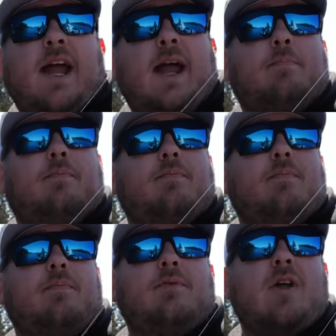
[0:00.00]
It
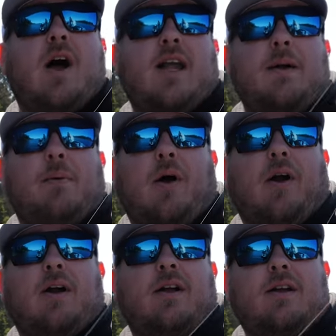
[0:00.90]
knot came
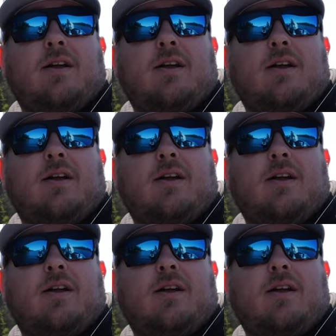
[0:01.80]
apart.